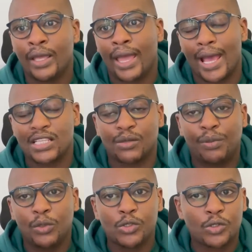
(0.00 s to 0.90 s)
as
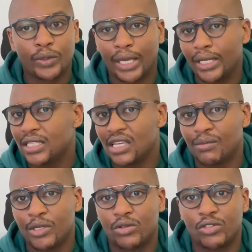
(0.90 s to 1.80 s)
opposed to getting
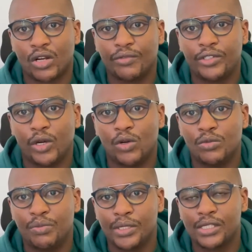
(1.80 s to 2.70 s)
someone to draft your own
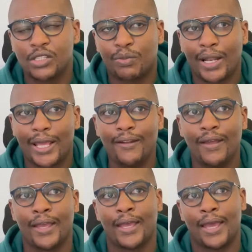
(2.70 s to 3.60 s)
business plan.
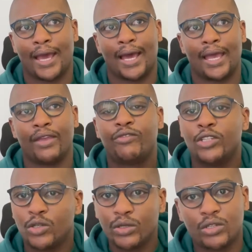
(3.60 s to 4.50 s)
If you
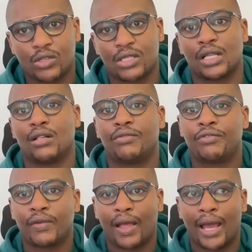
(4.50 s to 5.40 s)
do it yourself,
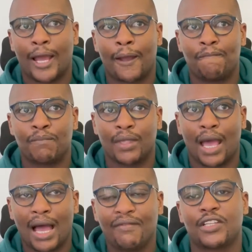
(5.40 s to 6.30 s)

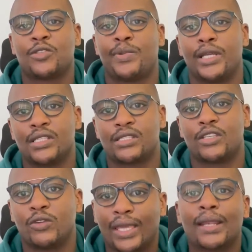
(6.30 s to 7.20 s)
I've experienced that
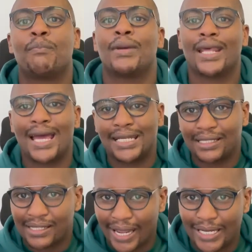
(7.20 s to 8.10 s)
you get a better
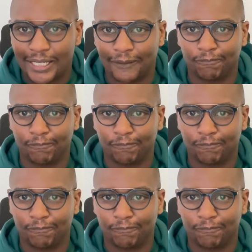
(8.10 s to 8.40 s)
understanding